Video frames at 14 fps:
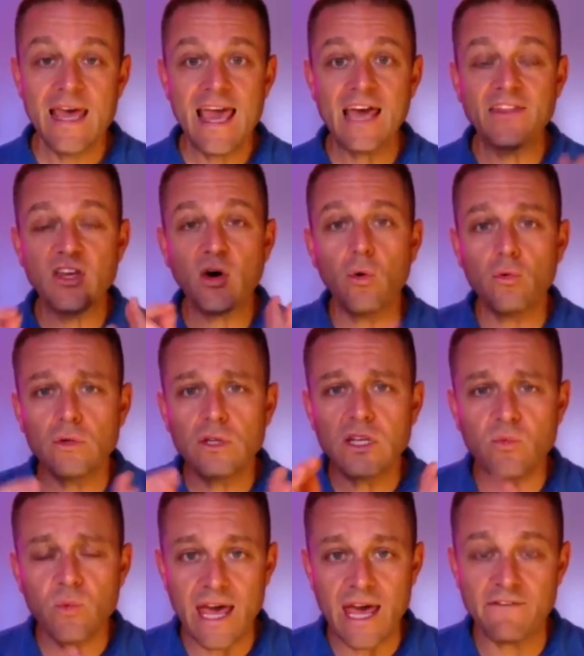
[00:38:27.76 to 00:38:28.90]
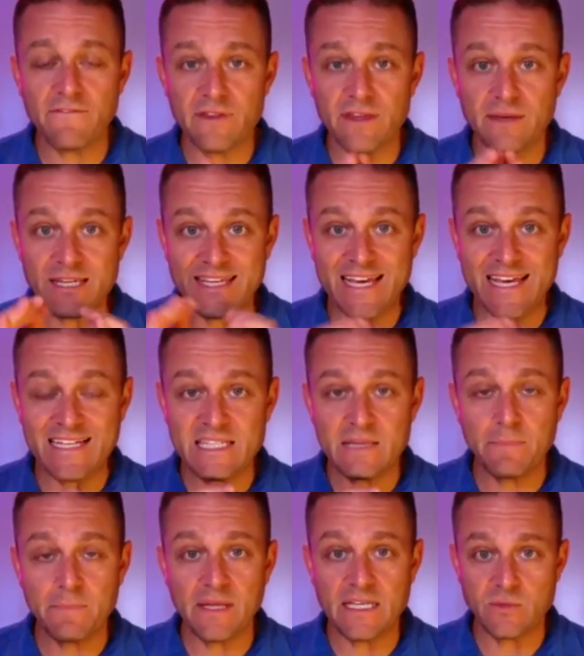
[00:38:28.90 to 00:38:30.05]
and the only way for them to get to the
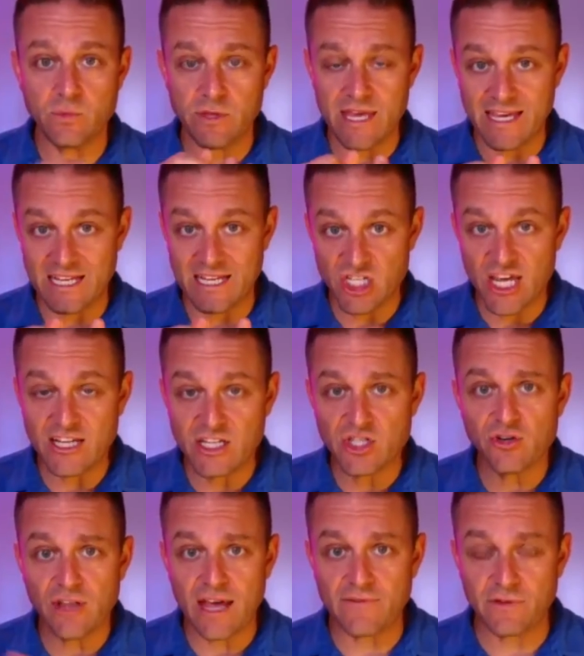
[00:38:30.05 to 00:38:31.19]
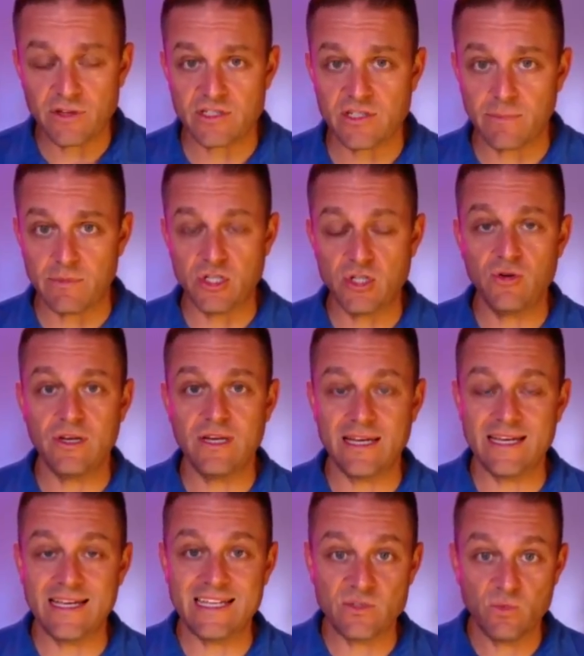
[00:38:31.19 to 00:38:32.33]
place where they can change their life with this
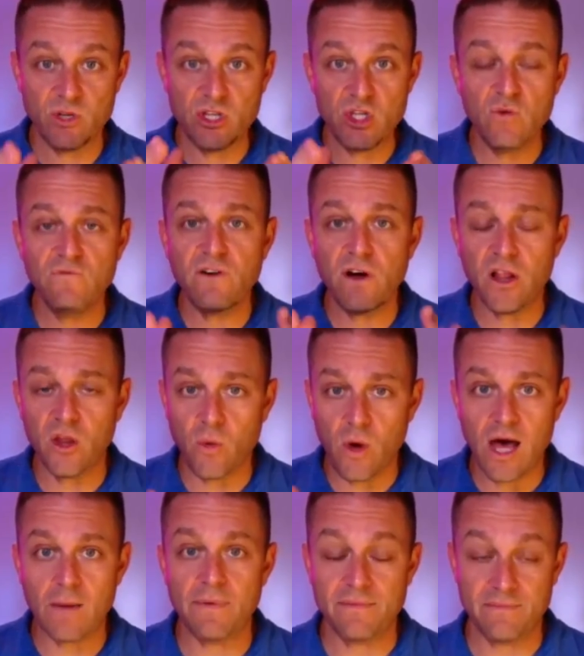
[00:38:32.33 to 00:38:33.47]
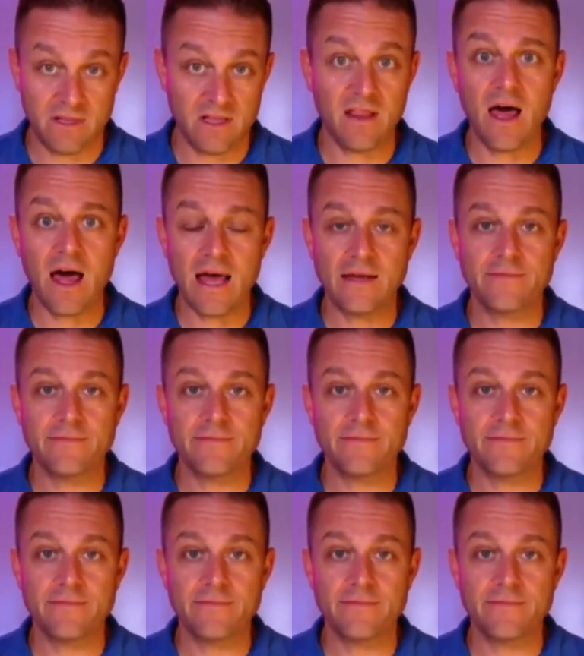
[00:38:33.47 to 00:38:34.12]
opportunity is when you follow up a lot,